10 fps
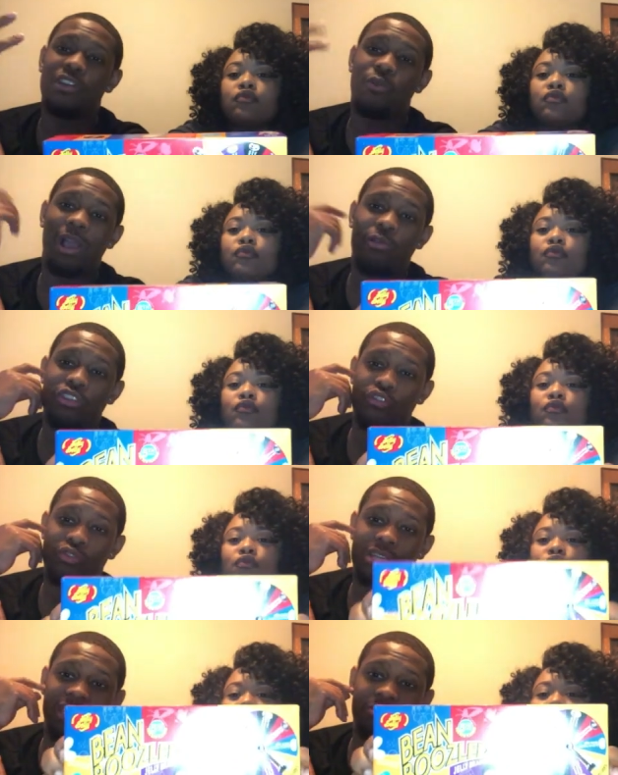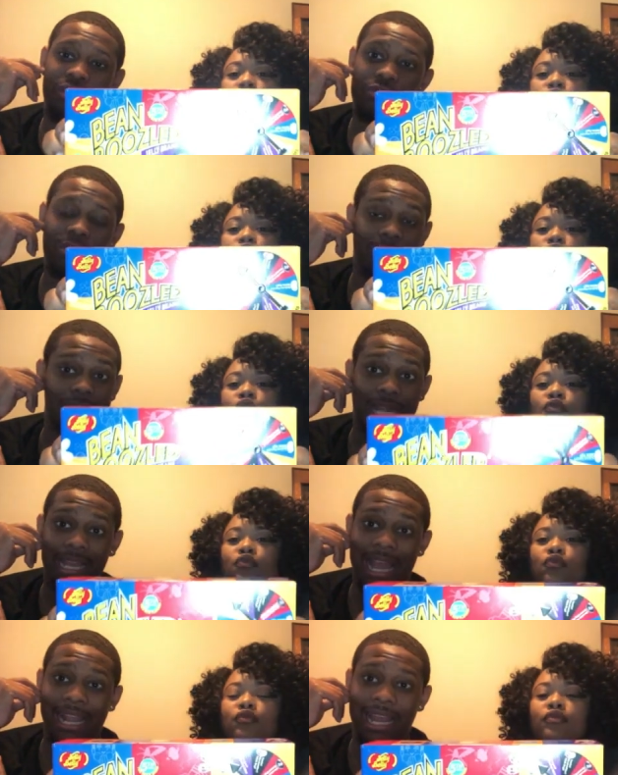Speaker 1: even know why we doing this, bro. Cause
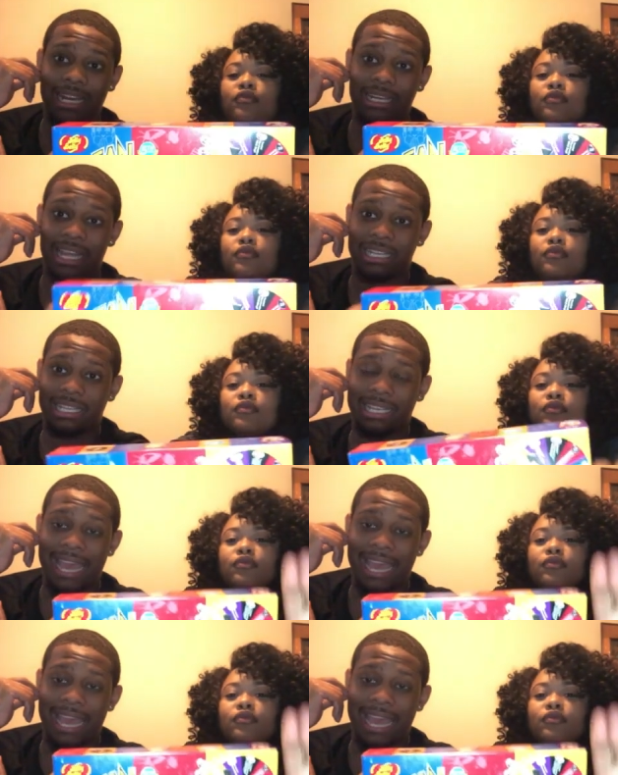like I got a like a